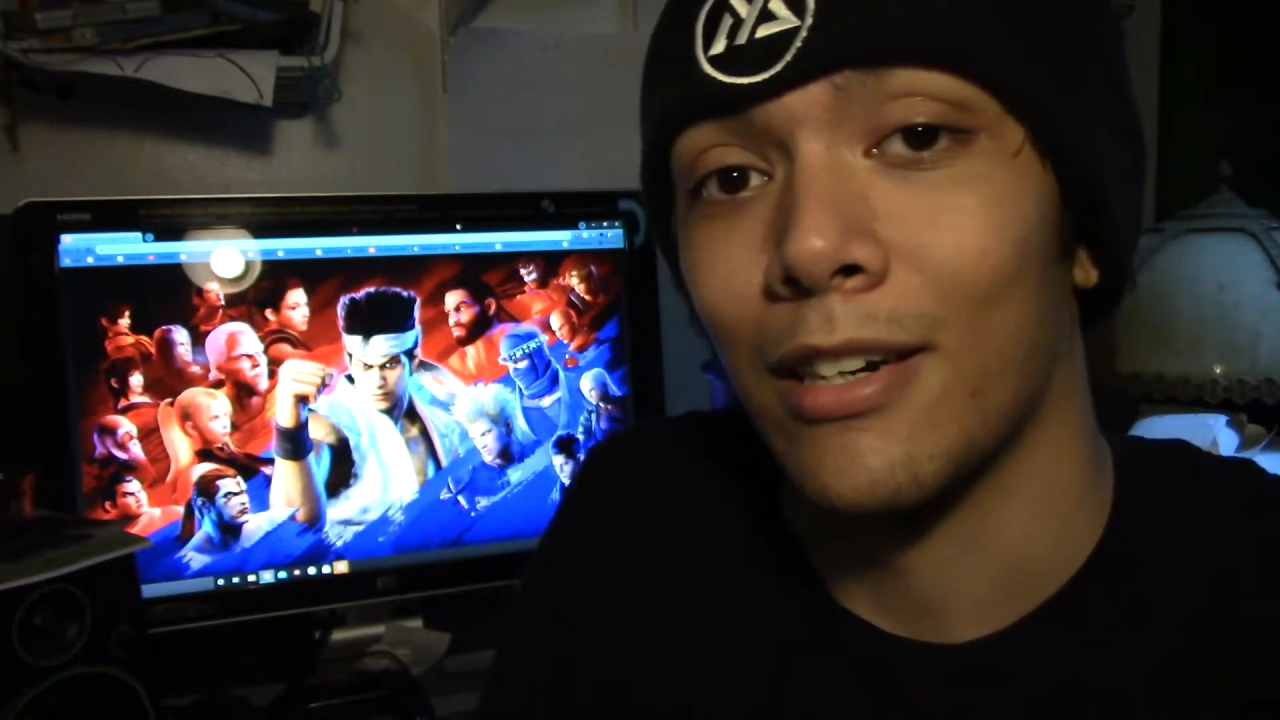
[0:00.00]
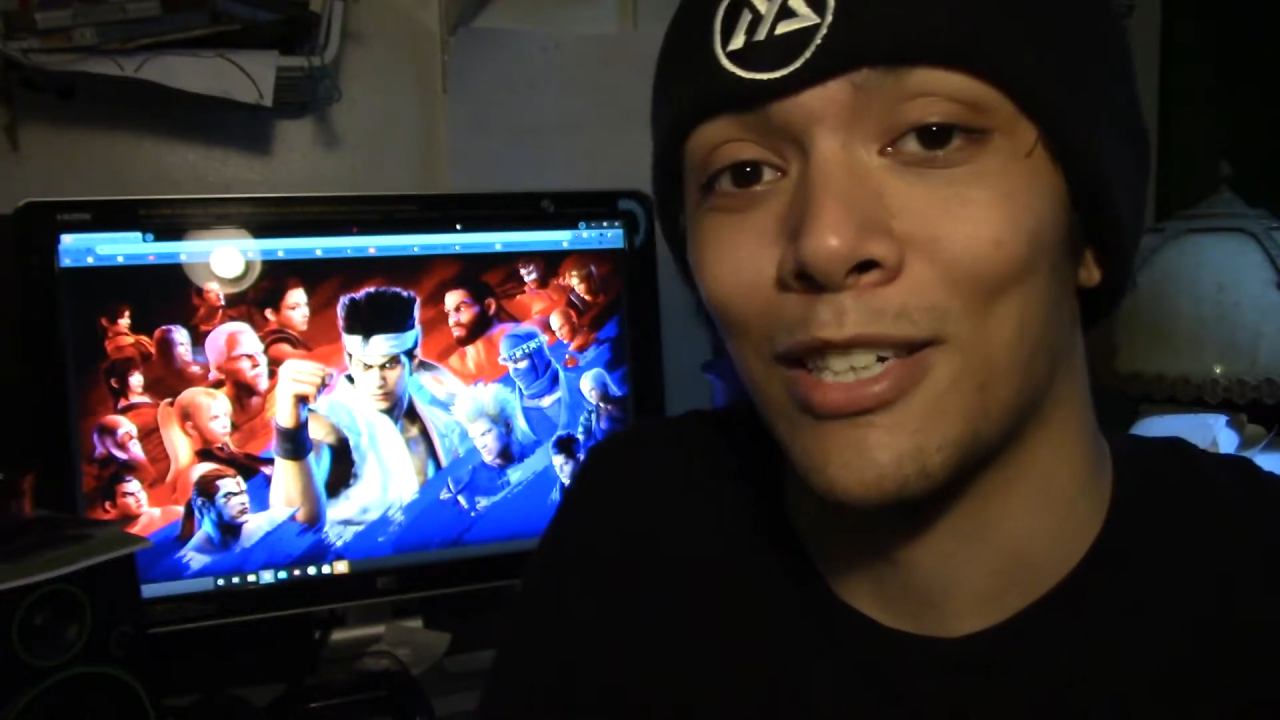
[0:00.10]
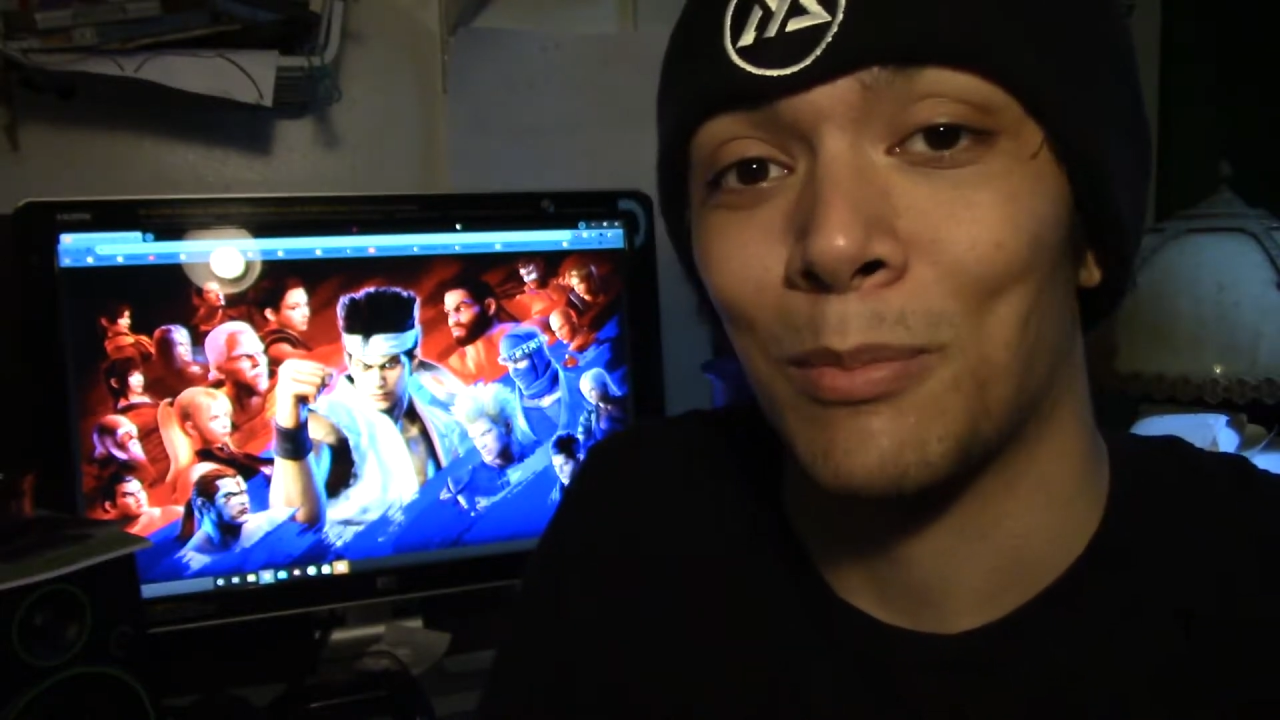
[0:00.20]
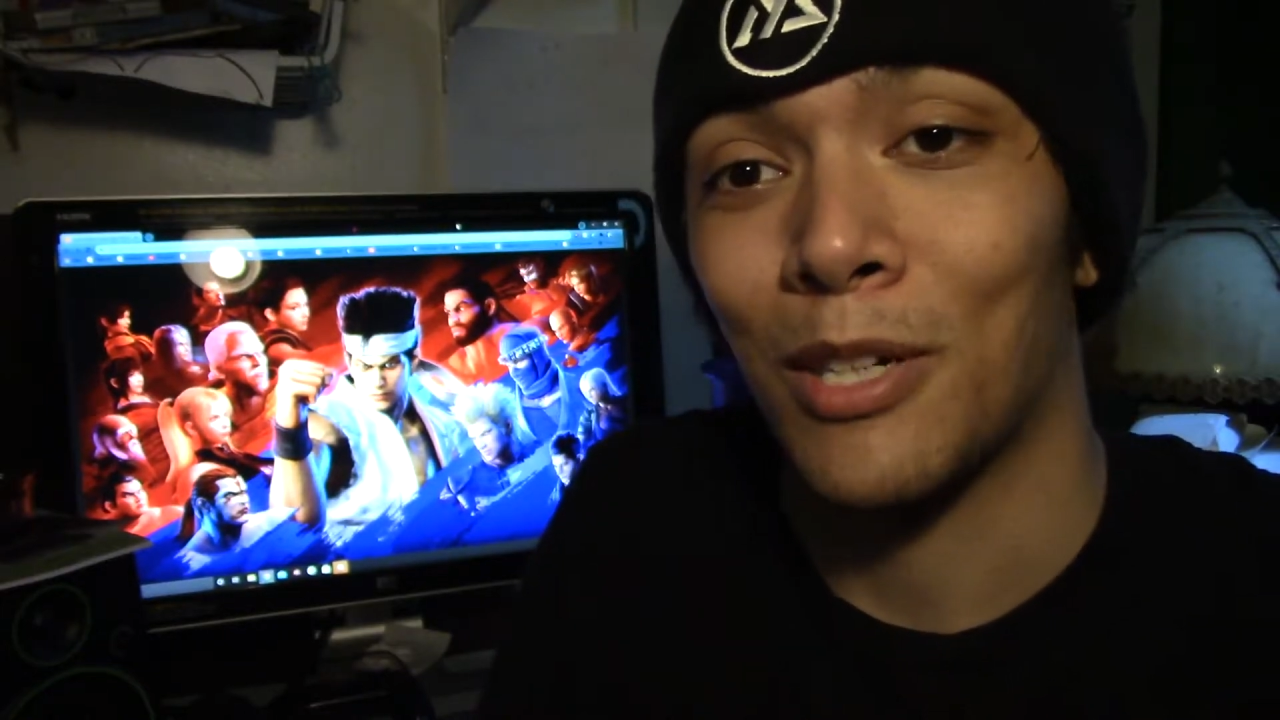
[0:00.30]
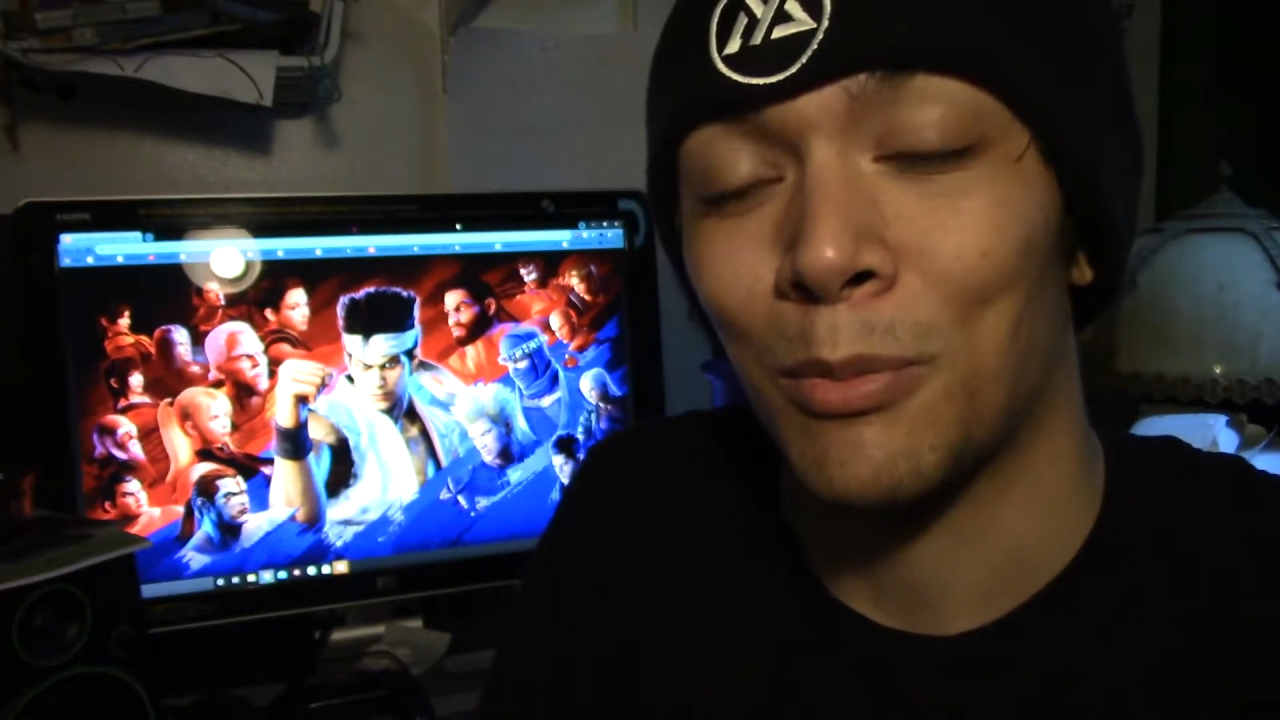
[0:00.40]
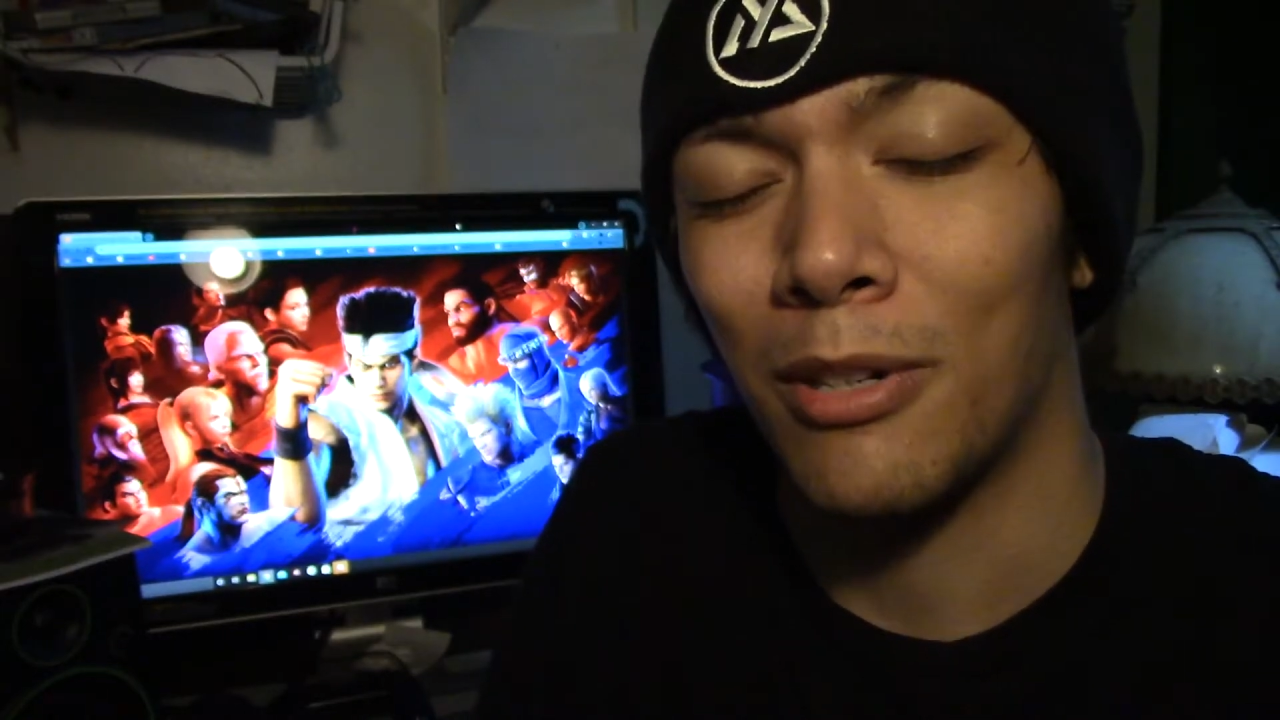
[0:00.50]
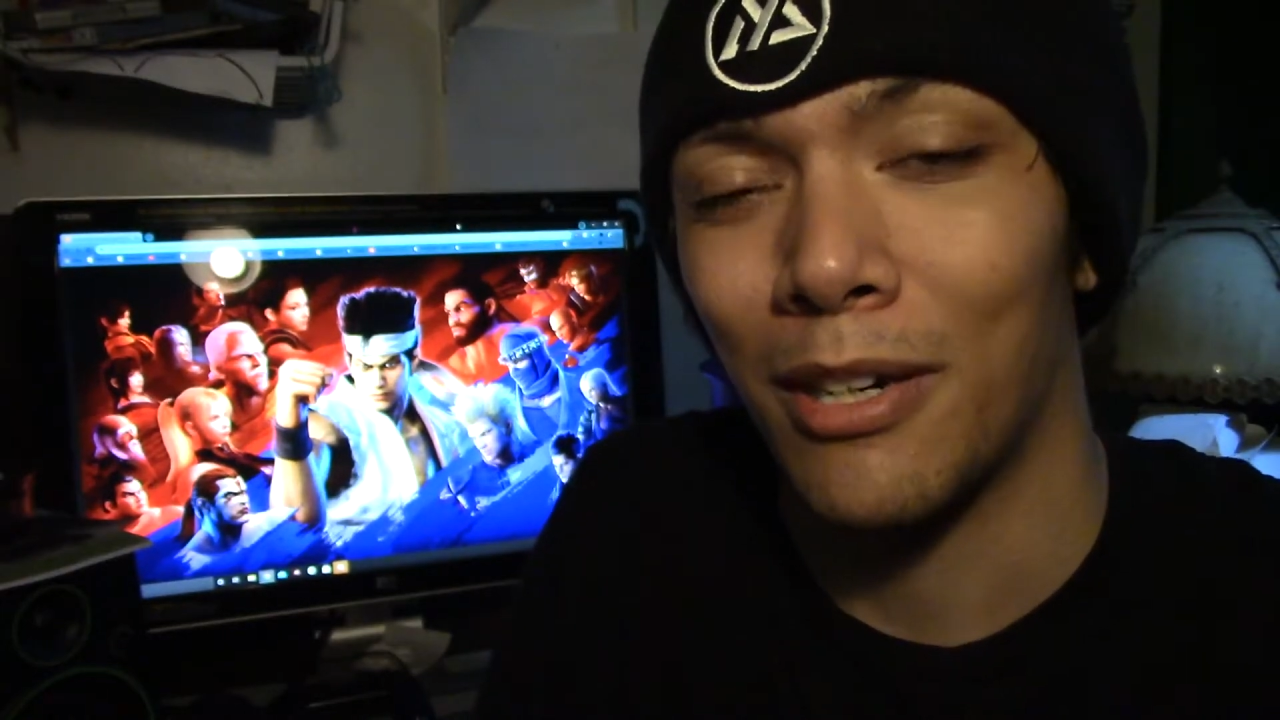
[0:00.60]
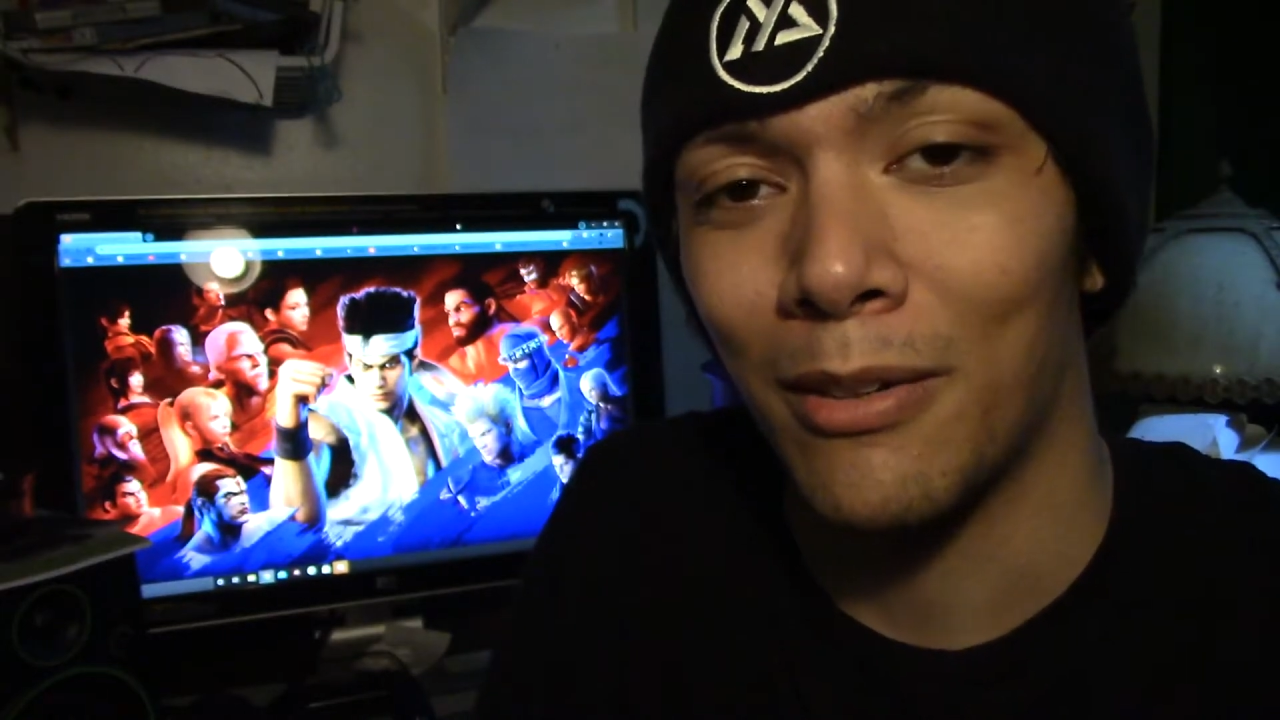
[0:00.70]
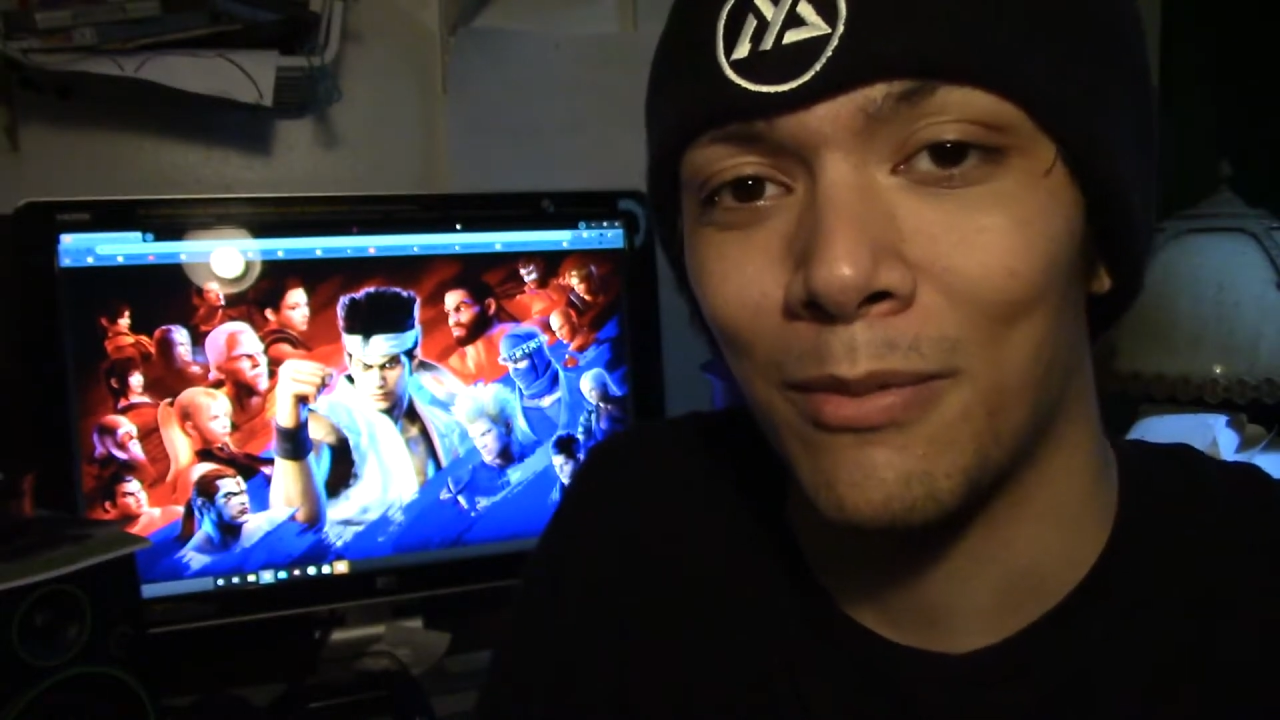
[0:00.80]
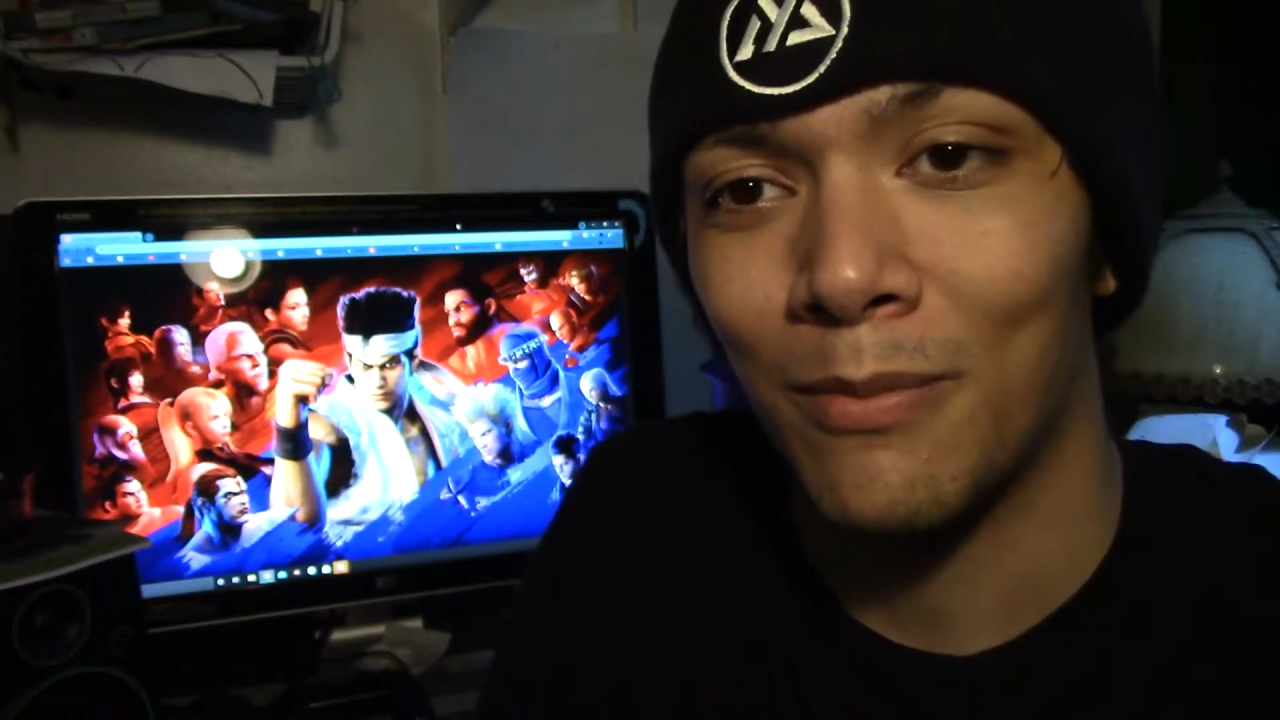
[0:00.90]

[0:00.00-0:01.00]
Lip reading: Xbox player.